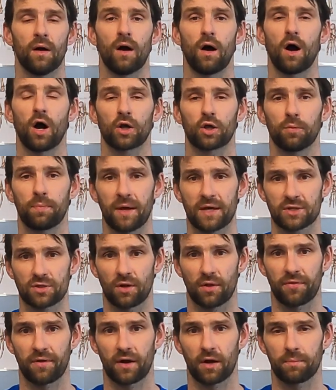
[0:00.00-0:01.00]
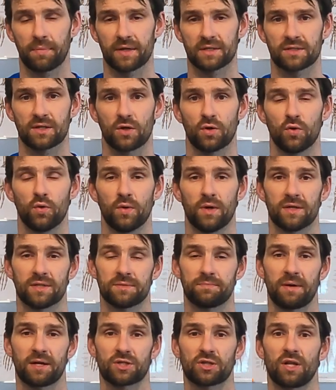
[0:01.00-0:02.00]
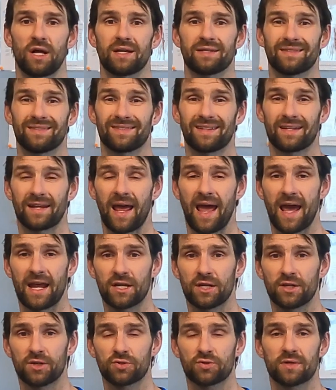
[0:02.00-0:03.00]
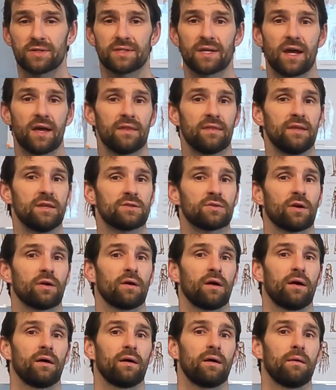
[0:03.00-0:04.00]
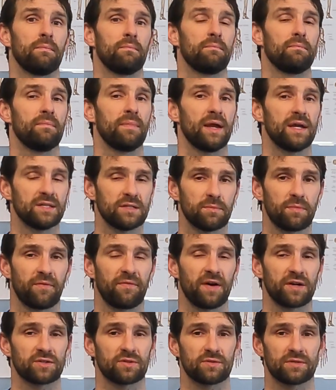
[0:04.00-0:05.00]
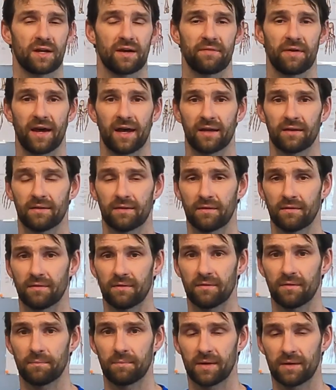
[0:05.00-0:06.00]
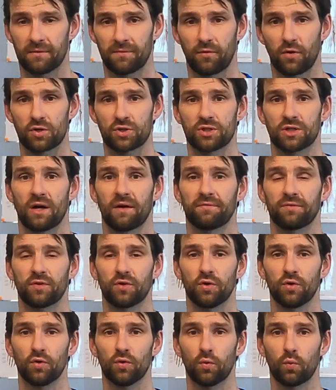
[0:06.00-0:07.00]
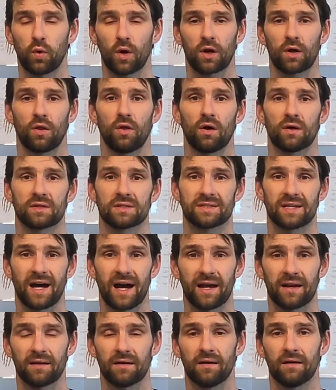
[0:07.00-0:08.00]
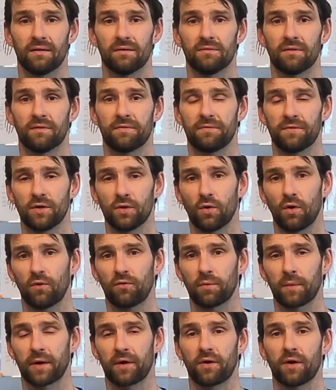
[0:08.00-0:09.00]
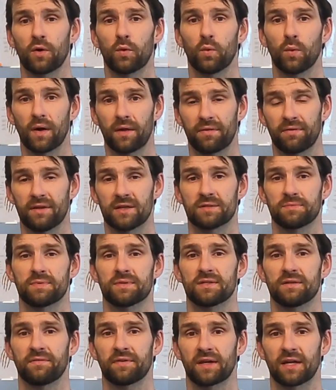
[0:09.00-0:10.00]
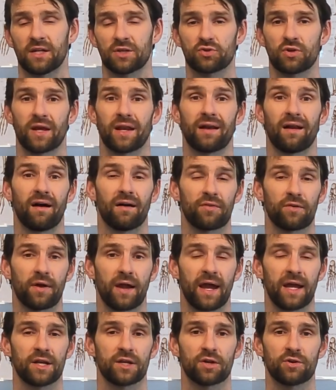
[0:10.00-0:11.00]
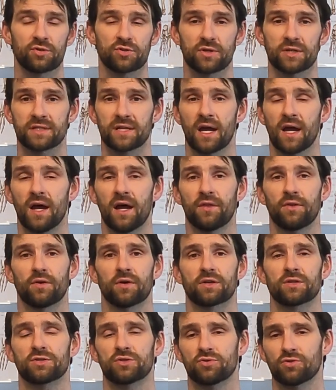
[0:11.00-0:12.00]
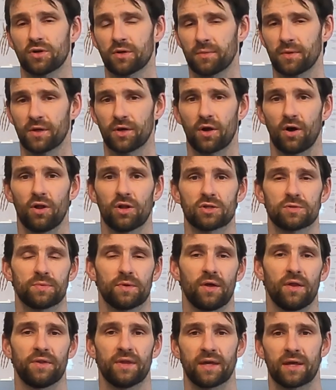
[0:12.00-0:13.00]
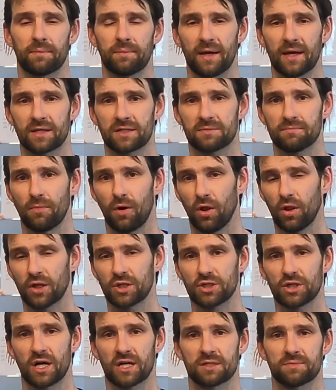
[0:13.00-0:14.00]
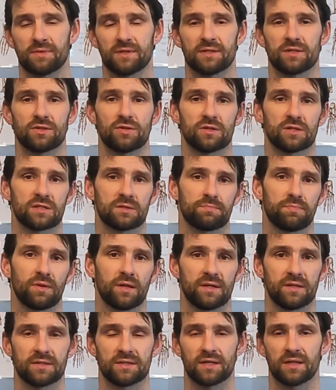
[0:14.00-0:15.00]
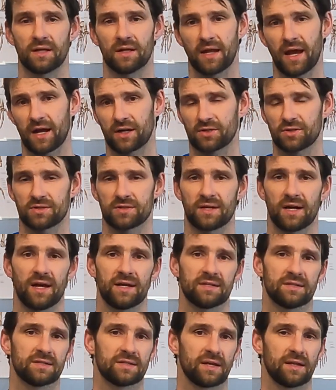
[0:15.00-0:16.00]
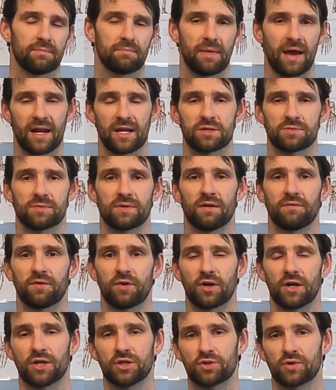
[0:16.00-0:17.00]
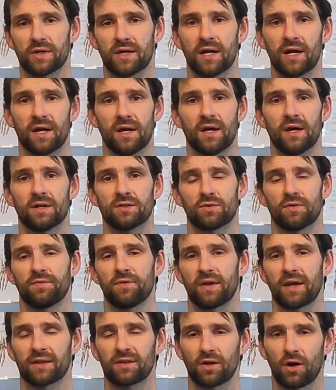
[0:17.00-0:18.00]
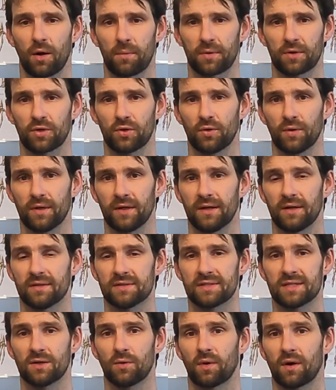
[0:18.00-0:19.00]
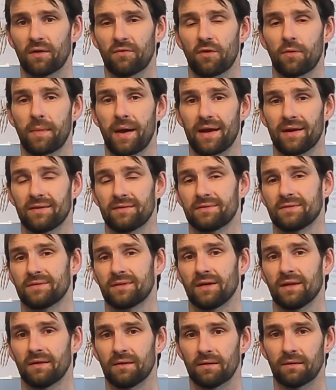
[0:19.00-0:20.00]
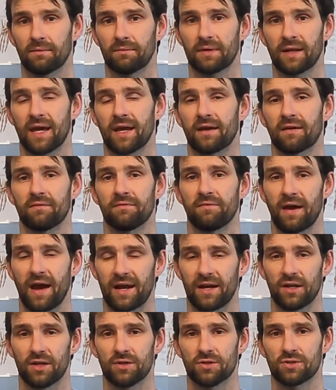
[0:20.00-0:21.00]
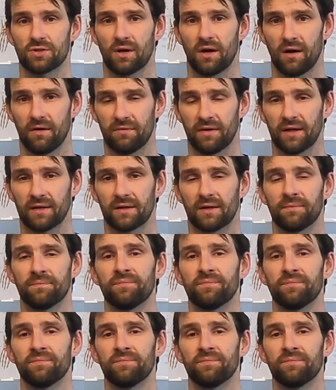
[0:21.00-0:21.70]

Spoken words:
occupational therapist who specializes in hand injuries. These are amazing professionals. I've been fortunate enough to work alongside of a few over my career with this specific injury and other hand injuries. They're extremely knowledgeable, and they can make small adjustments to splints and exercises and management of your injury. So if you get the opportunity to see one of them, and take advantage of it.